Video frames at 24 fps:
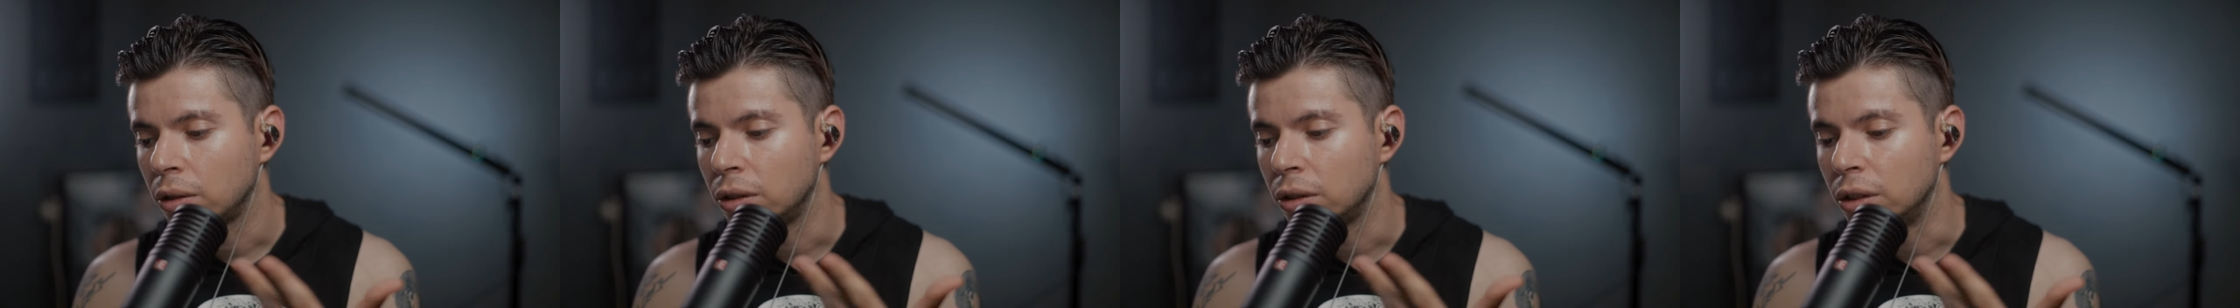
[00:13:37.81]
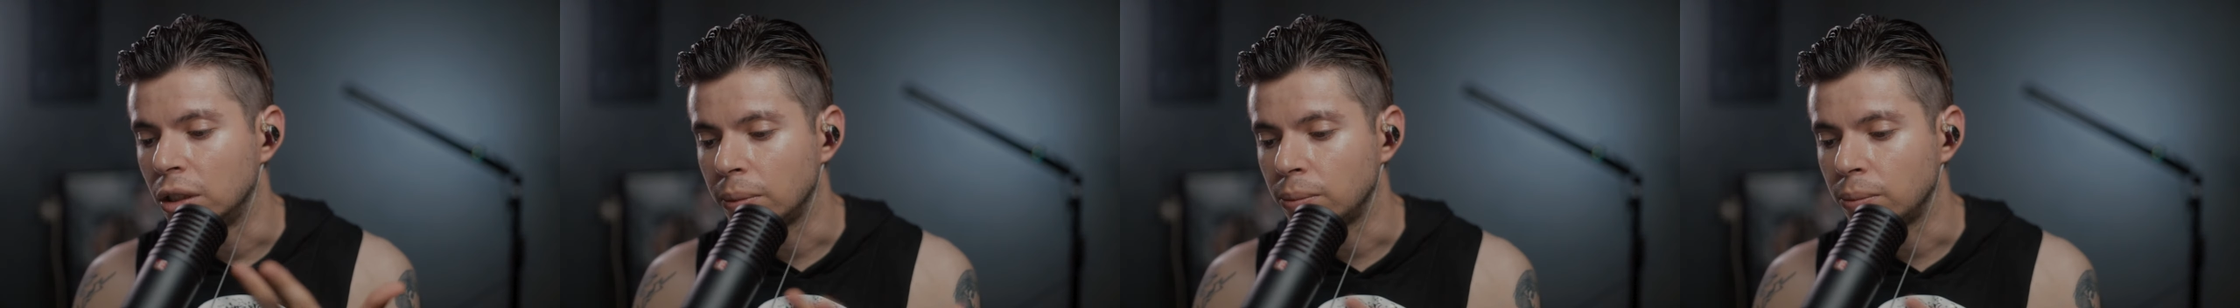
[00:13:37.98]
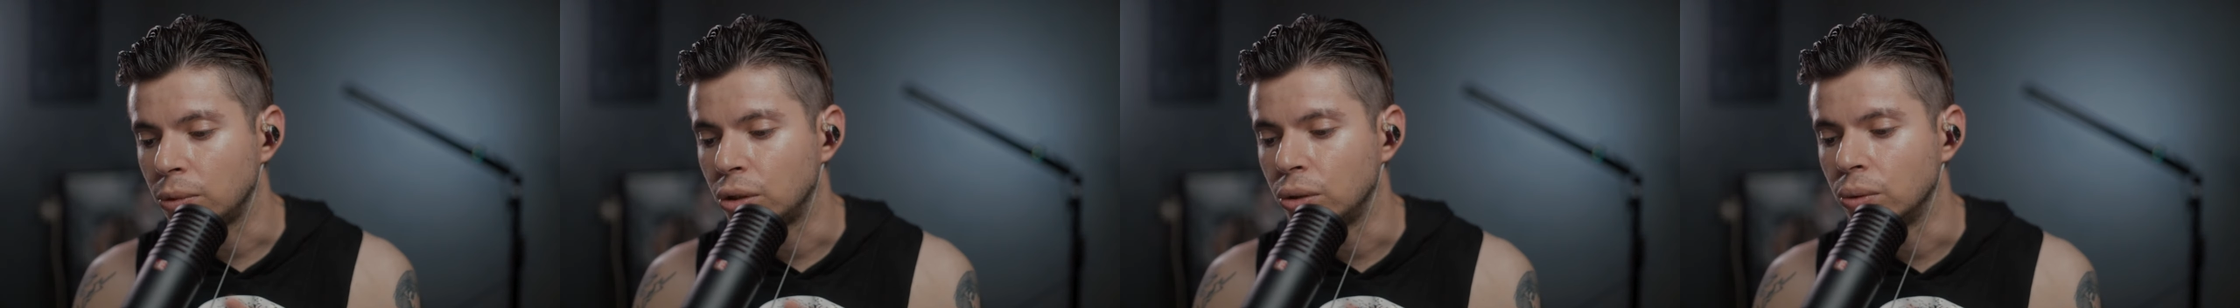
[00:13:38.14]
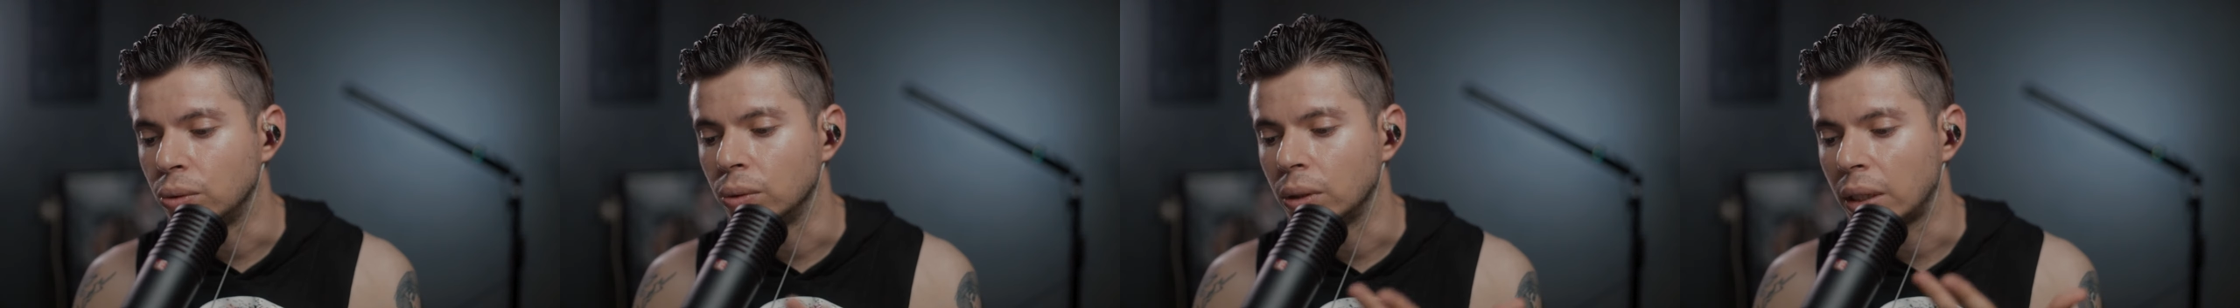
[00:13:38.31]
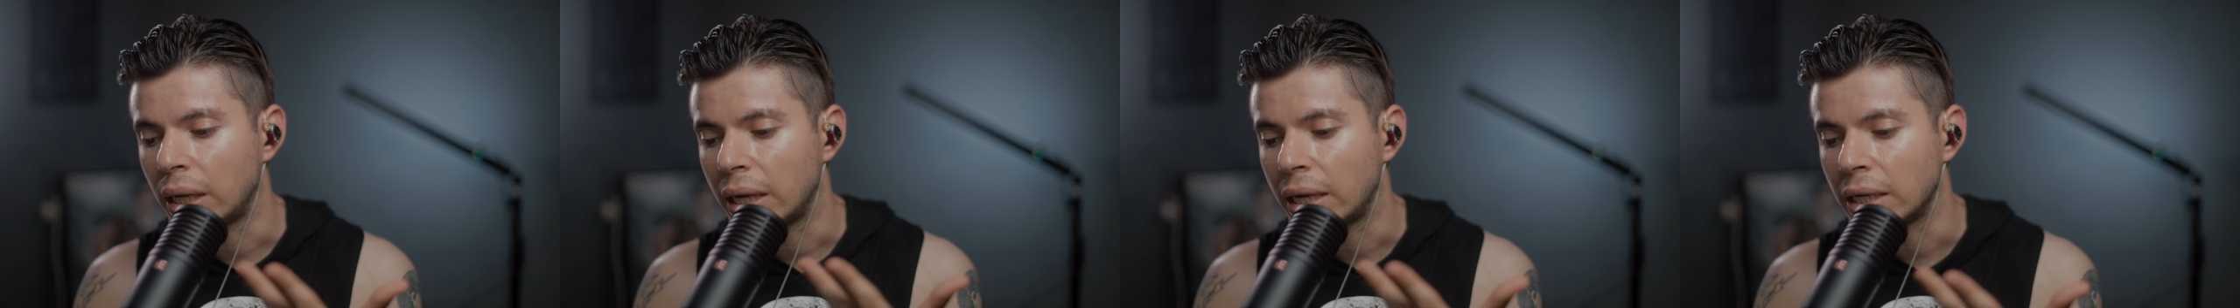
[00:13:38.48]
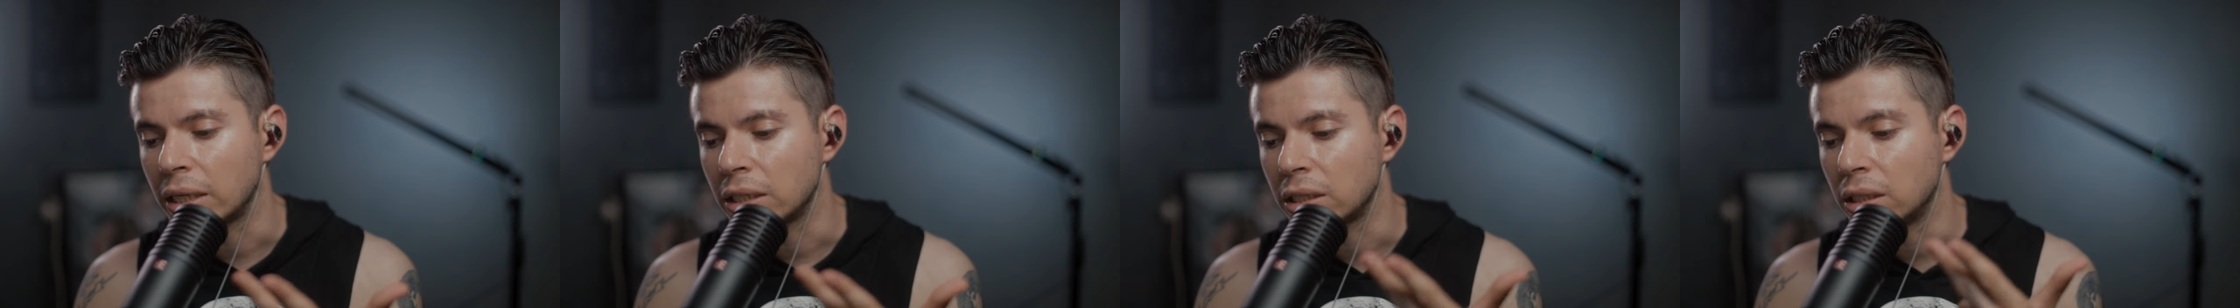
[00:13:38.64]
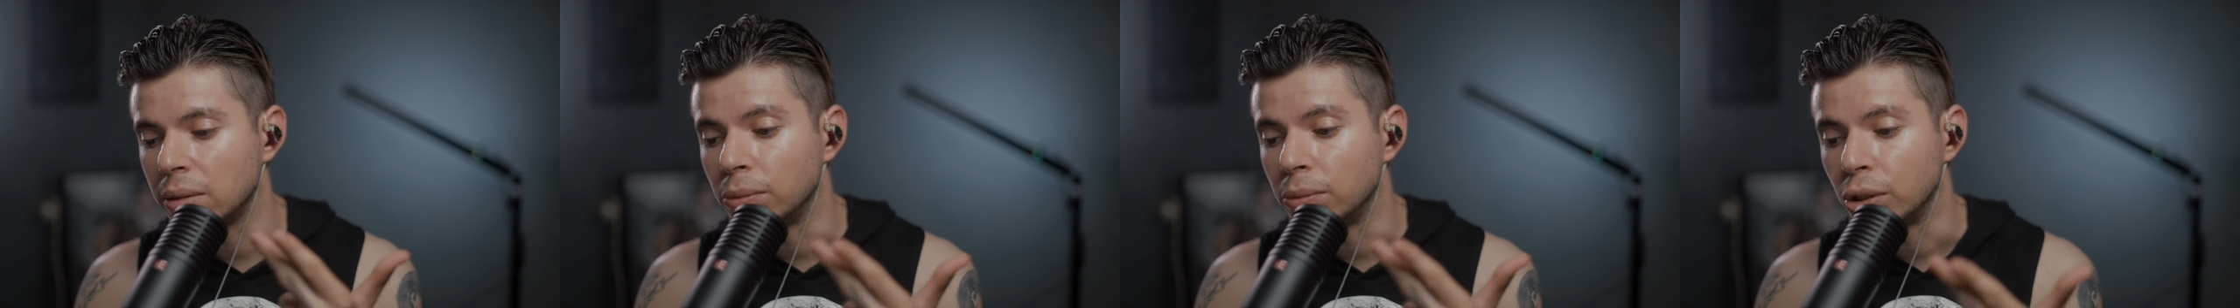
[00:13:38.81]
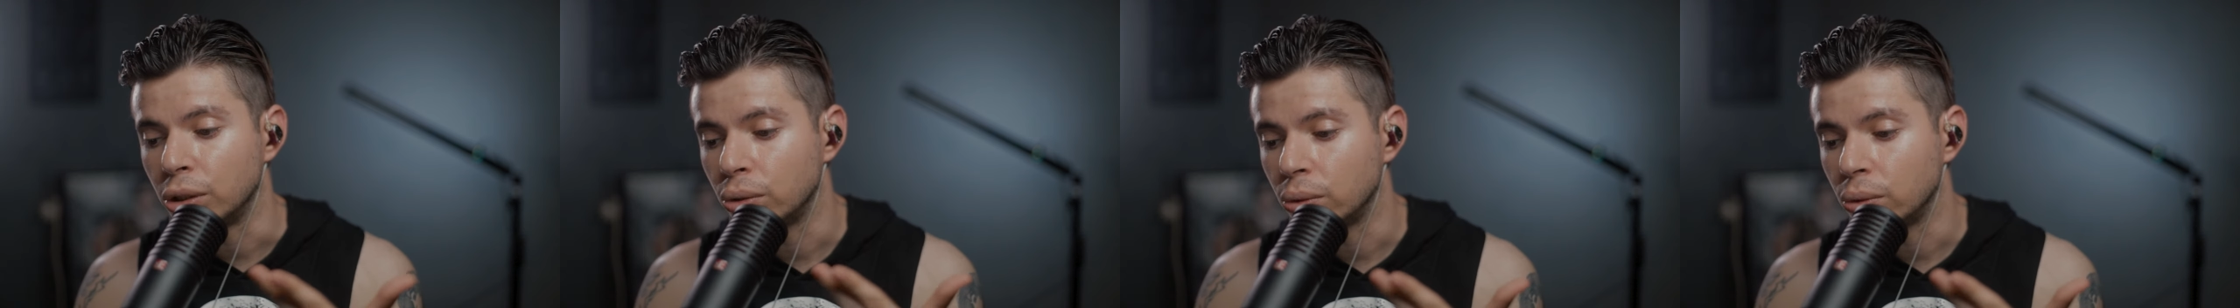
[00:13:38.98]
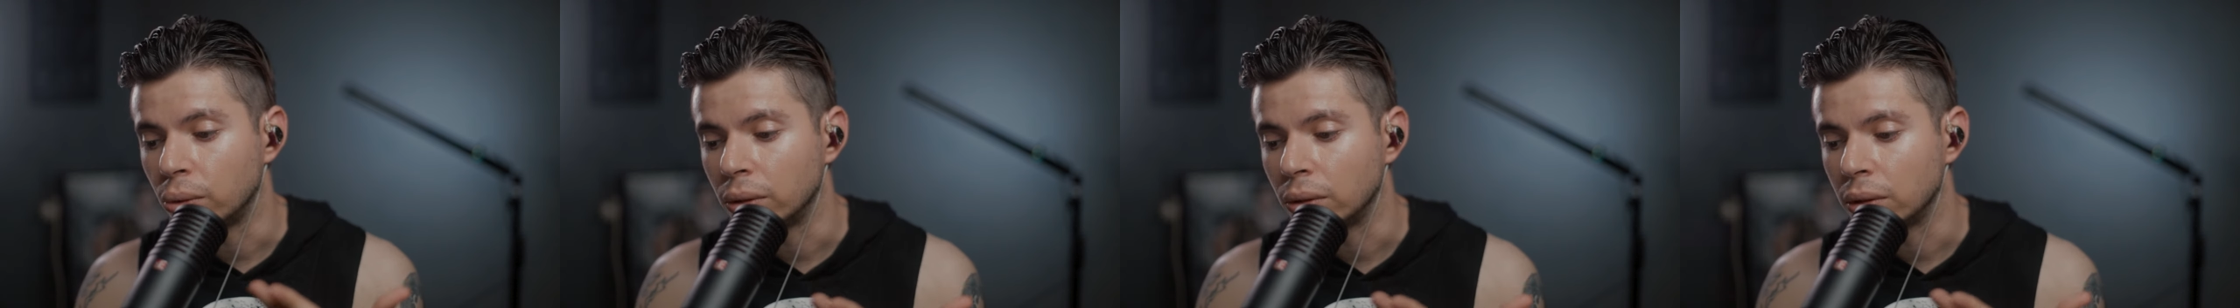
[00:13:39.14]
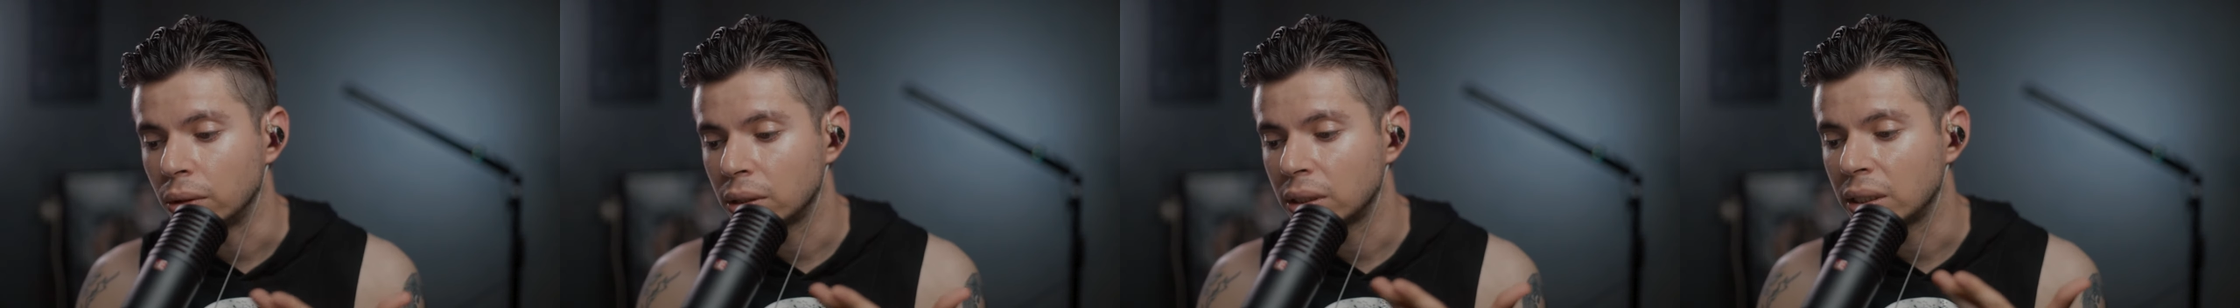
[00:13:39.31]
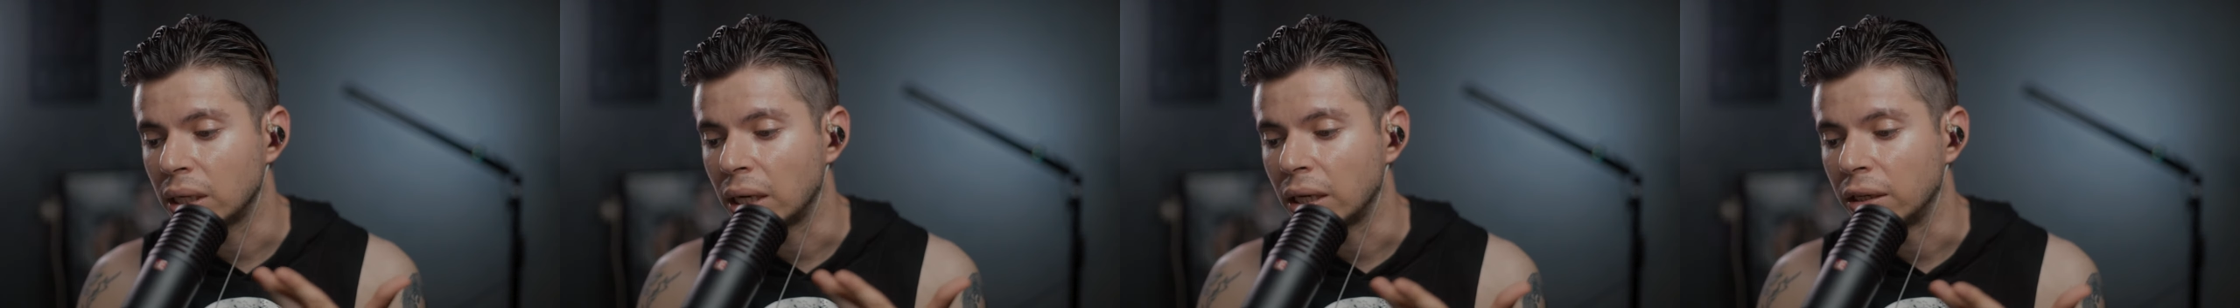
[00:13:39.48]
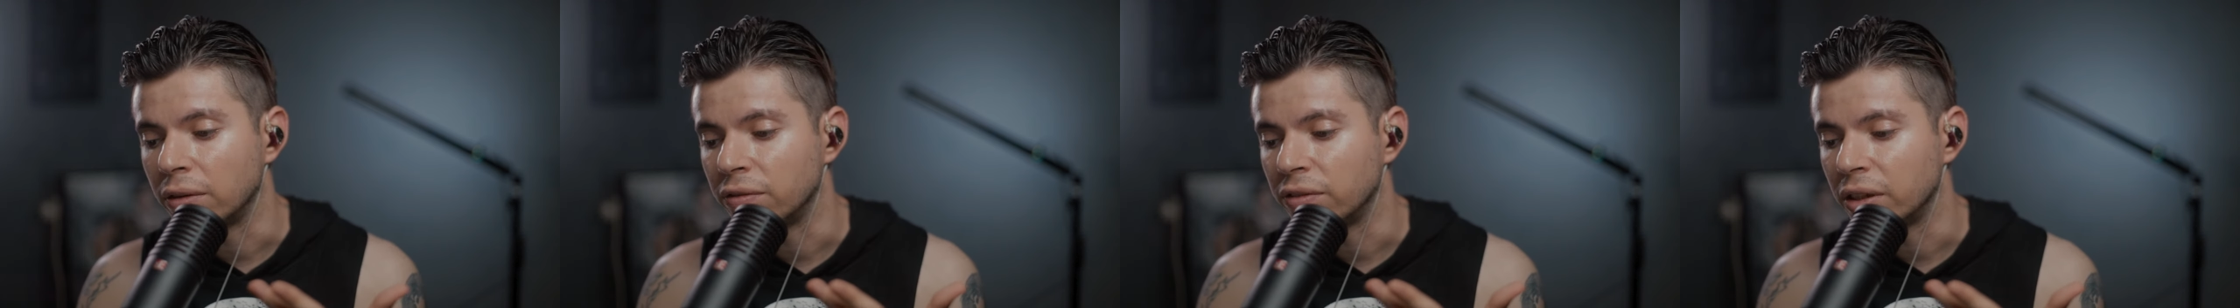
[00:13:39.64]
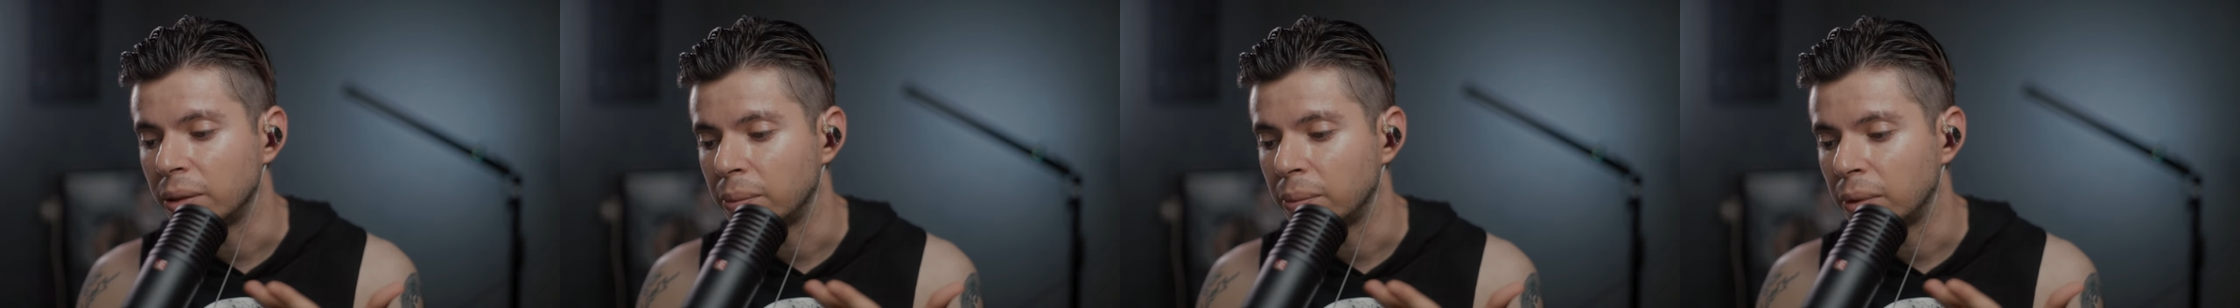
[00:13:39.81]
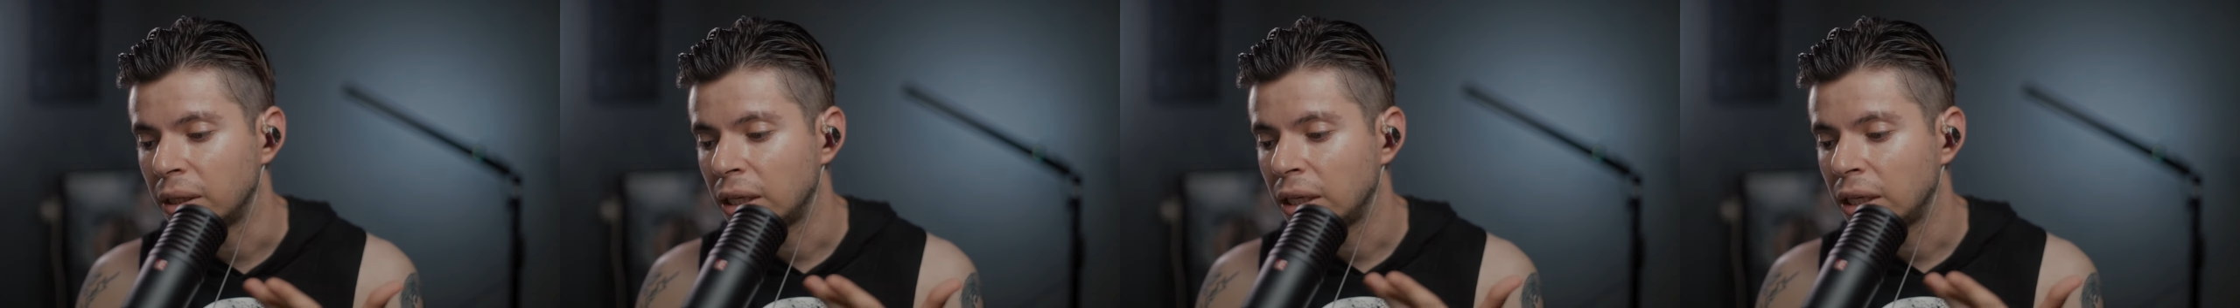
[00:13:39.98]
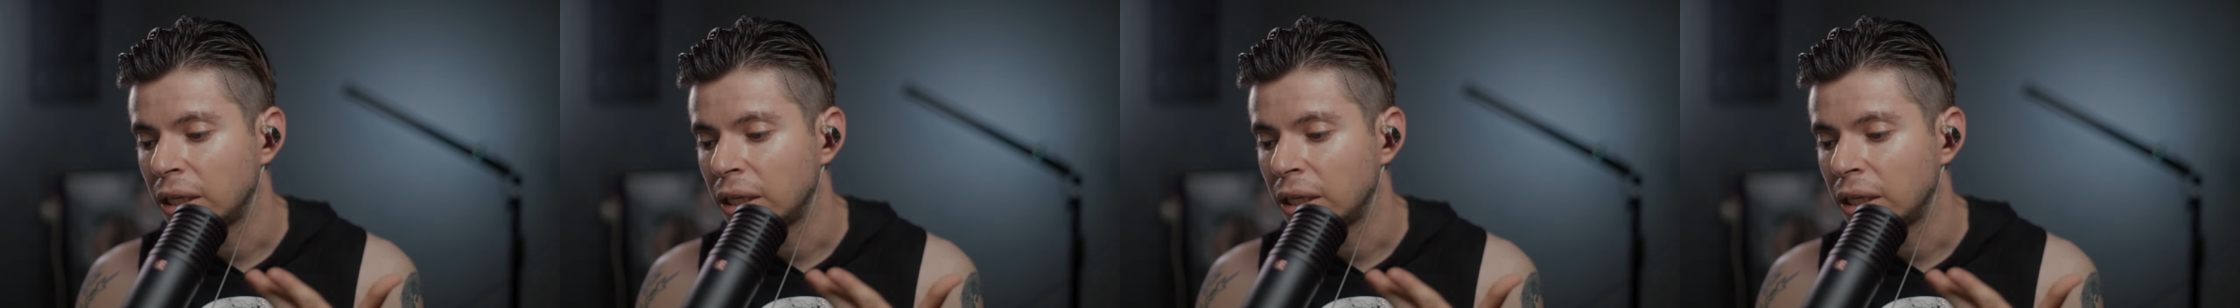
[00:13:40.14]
Namjoon is the mature side of him.